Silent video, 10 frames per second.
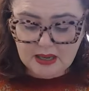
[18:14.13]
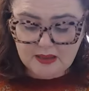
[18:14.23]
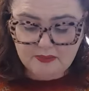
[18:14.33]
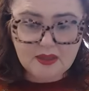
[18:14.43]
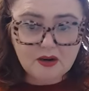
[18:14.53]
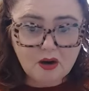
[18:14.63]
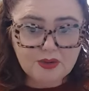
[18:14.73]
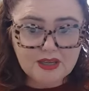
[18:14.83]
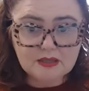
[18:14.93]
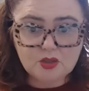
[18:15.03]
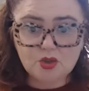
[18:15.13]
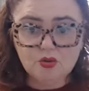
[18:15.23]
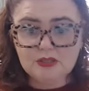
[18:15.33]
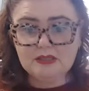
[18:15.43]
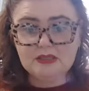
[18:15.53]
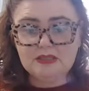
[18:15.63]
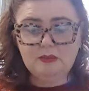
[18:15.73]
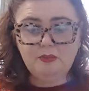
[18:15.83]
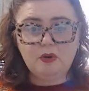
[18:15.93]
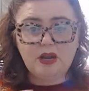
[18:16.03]
And then I'll get to the
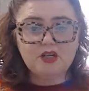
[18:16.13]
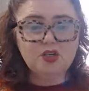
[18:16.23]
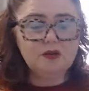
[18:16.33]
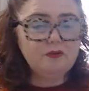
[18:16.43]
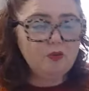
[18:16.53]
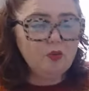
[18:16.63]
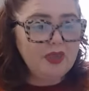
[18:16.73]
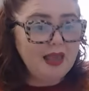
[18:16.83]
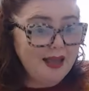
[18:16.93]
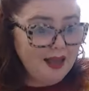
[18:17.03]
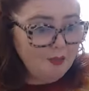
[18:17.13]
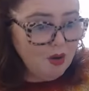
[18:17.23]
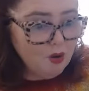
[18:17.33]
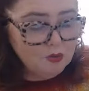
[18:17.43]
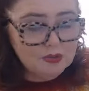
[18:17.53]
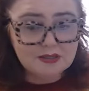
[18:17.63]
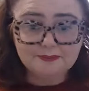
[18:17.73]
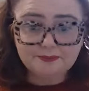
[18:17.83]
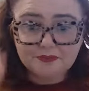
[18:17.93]
separation for the armholes.